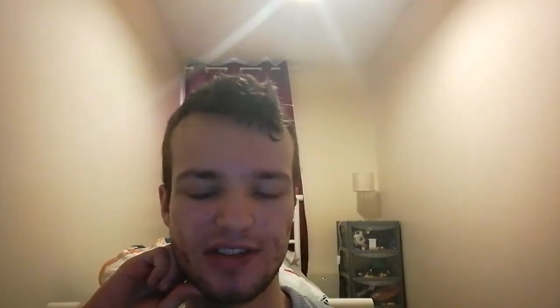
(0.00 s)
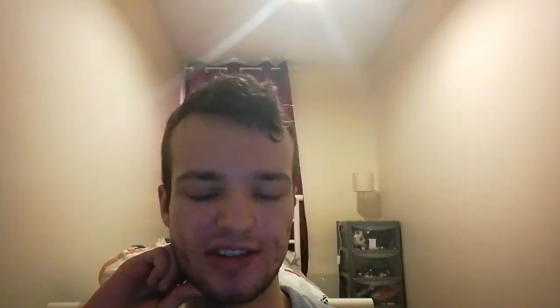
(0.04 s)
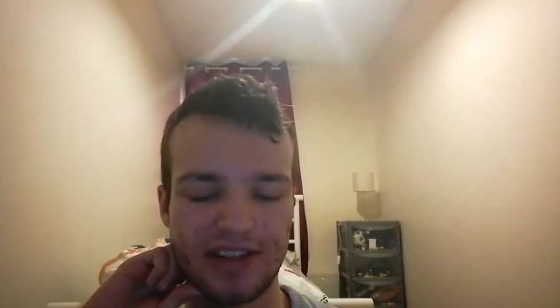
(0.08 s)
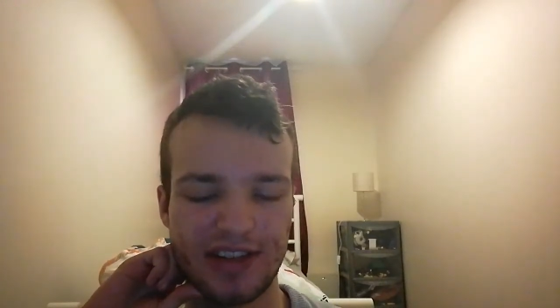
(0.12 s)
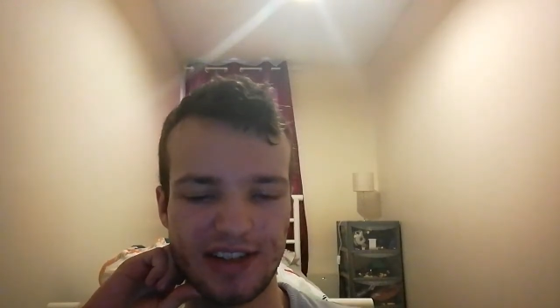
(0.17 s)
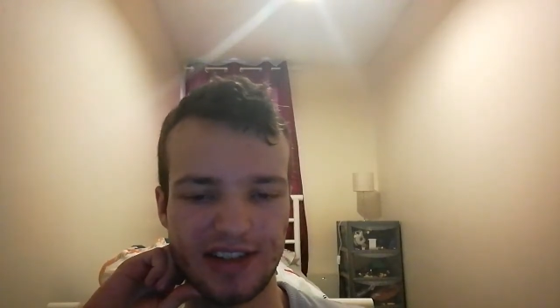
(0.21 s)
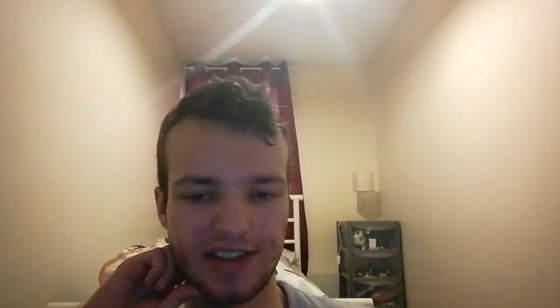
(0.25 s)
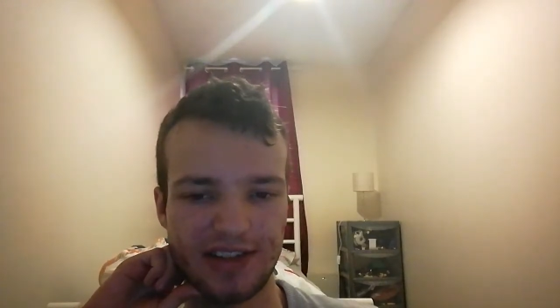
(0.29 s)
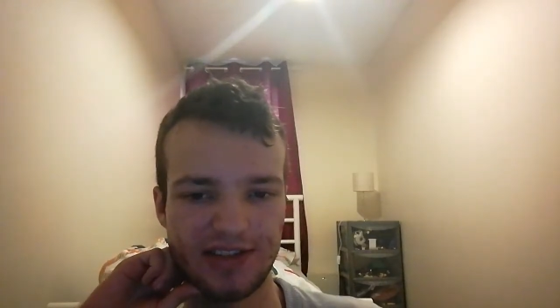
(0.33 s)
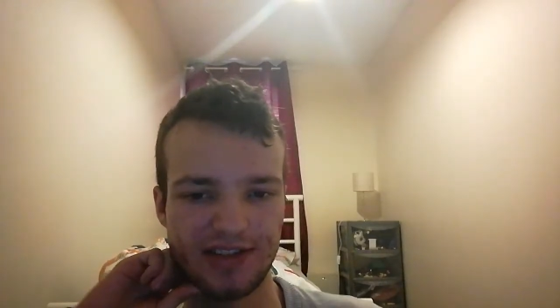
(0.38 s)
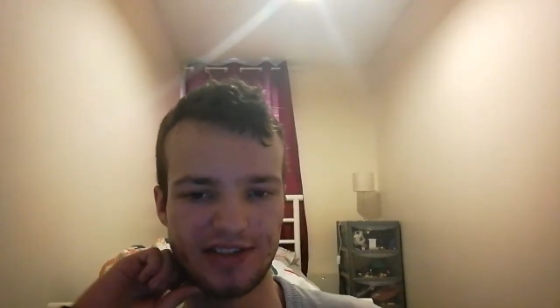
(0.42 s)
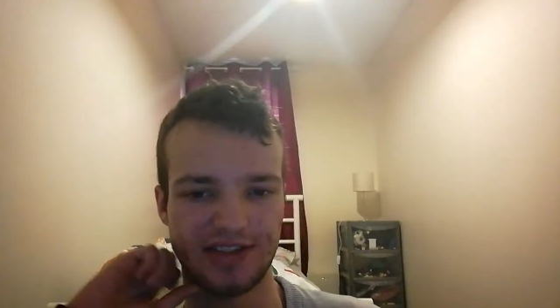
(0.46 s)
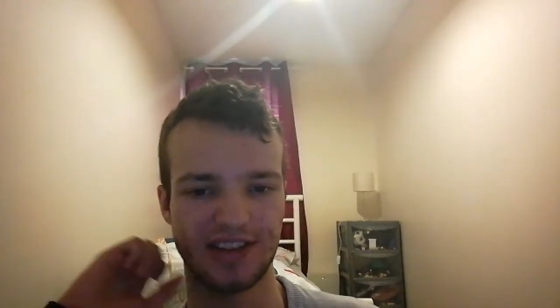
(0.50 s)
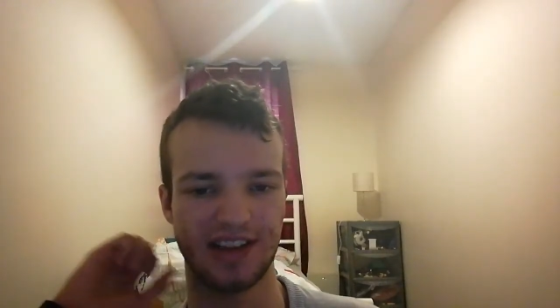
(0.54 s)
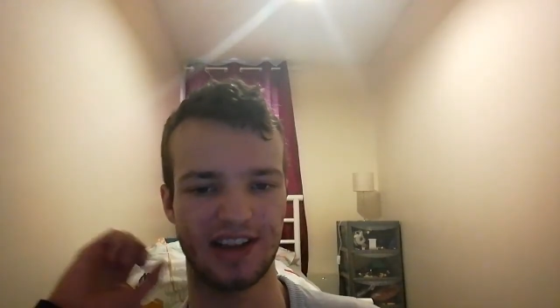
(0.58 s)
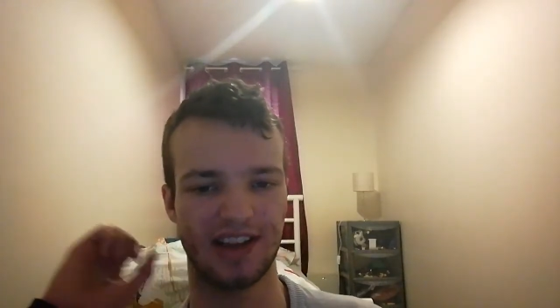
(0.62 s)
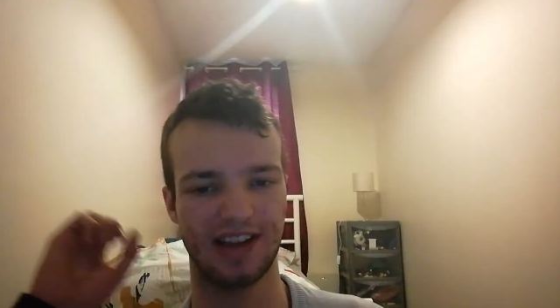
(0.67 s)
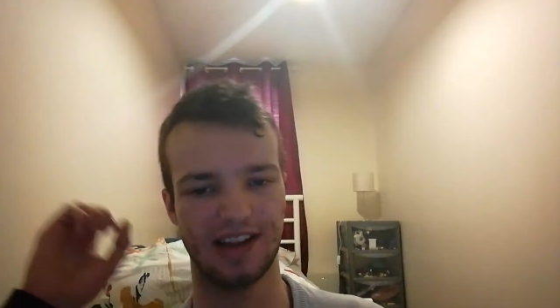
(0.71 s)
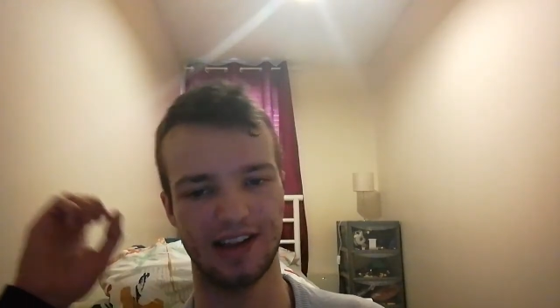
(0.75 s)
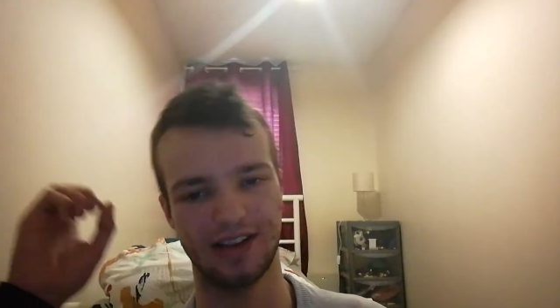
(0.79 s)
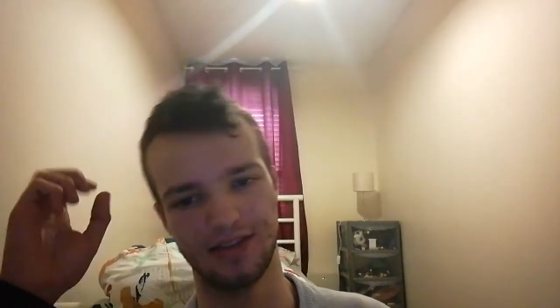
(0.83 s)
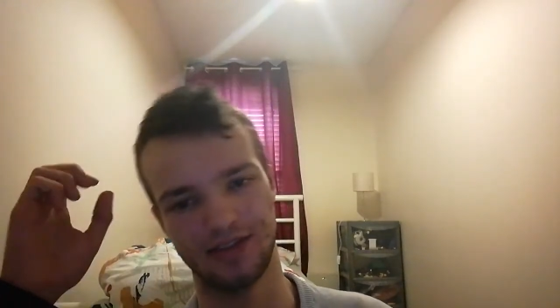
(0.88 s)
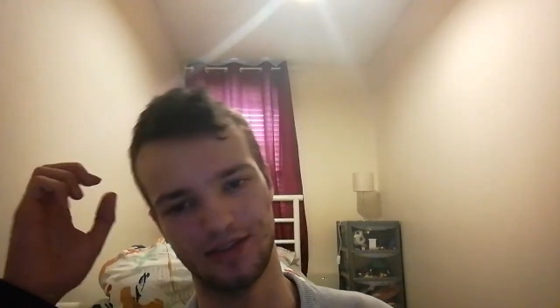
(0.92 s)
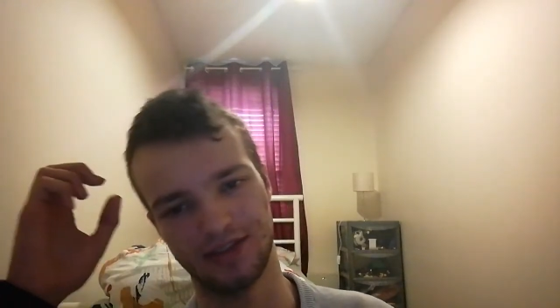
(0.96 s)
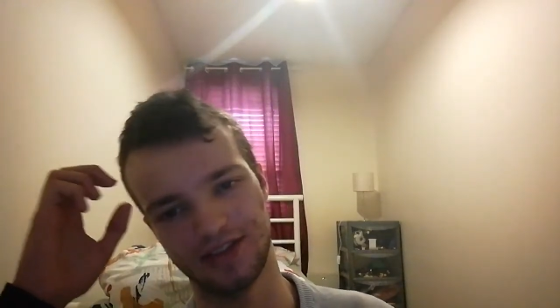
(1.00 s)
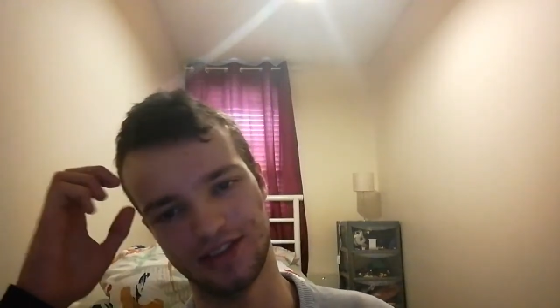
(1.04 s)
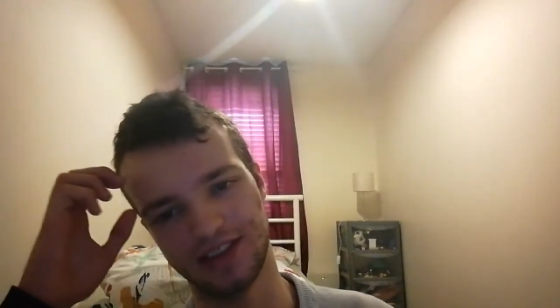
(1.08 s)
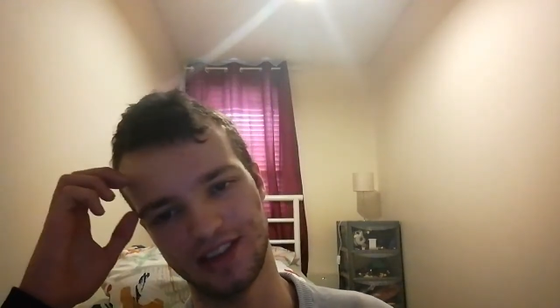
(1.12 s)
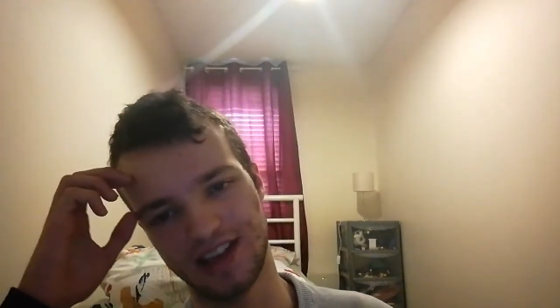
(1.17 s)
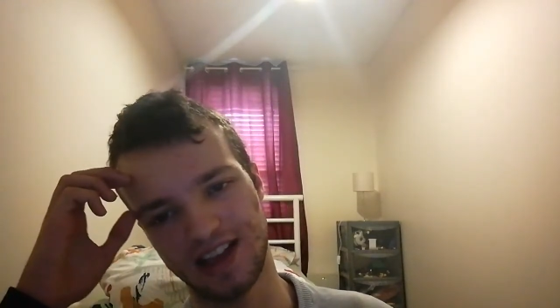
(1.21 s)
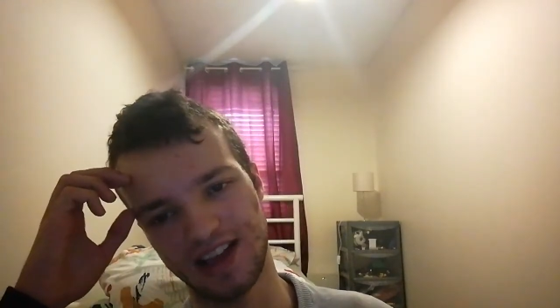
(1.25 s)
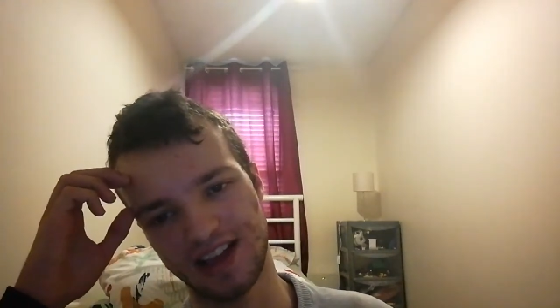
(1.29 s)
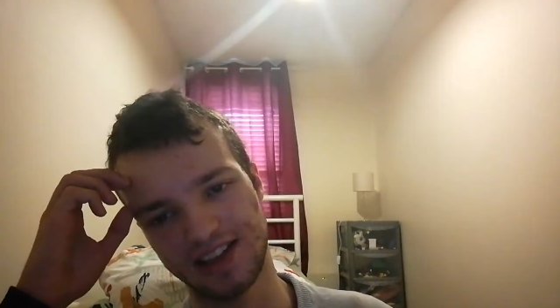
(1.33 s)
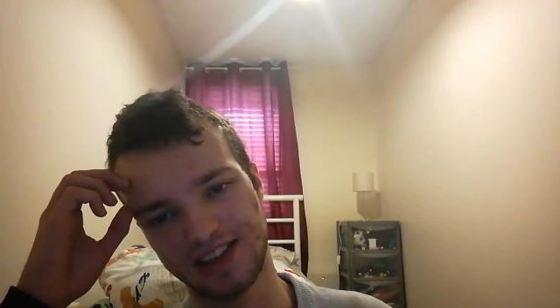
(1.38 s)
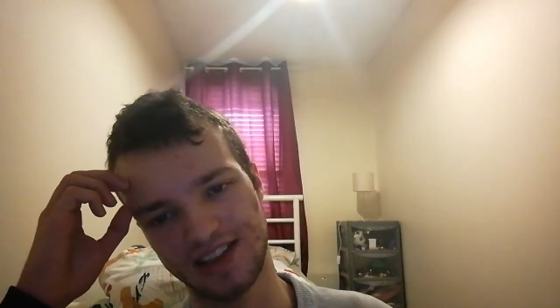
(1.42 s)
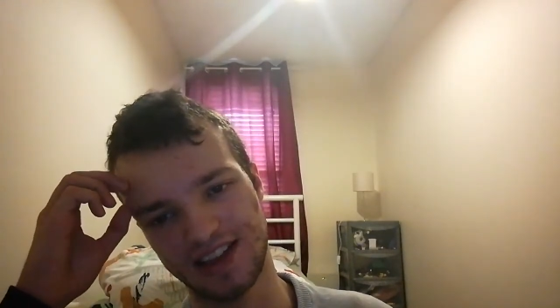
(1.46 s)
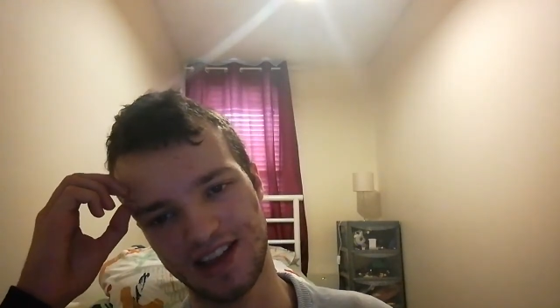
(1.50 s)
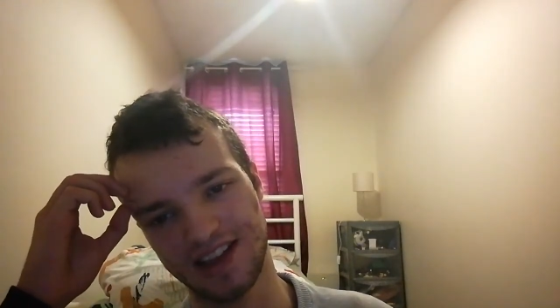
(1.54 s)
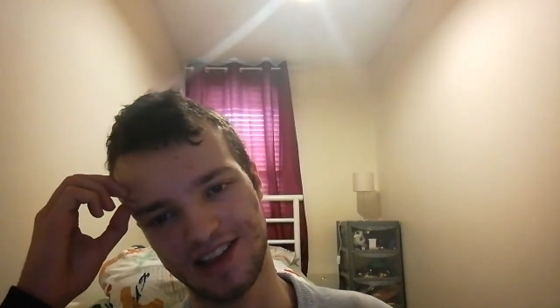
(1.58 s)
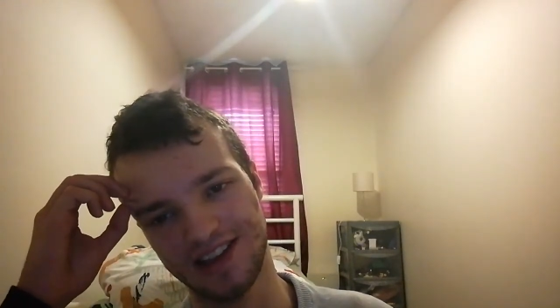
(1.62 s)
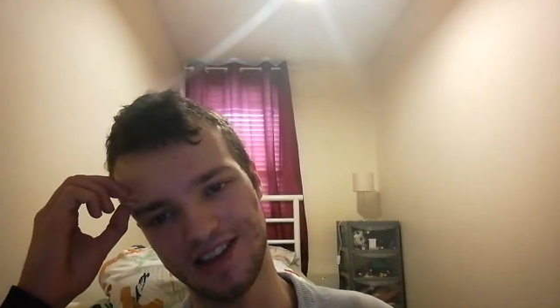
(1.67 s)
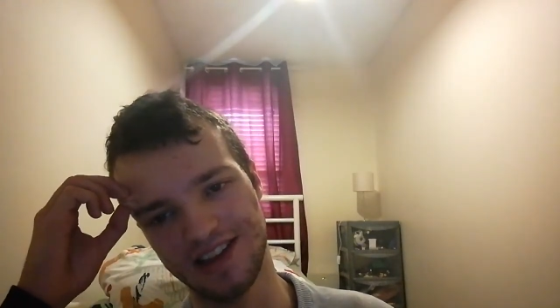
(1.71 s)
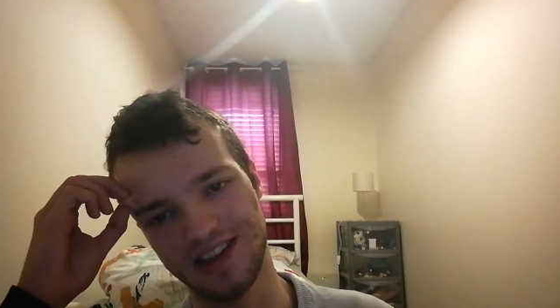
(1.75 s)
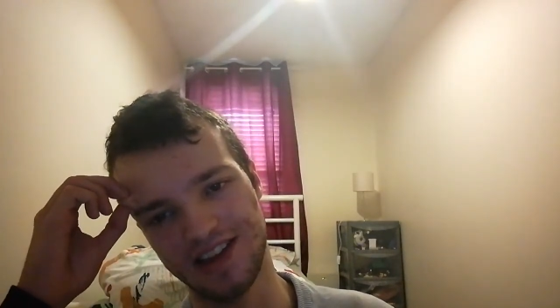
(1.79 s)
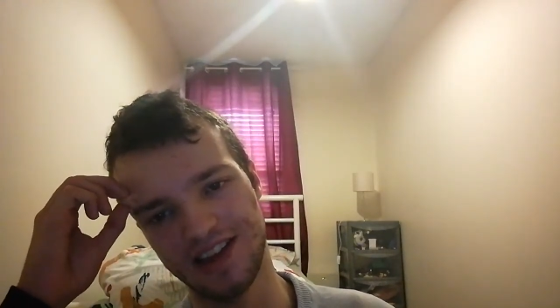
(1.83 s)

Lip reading: suntan like that.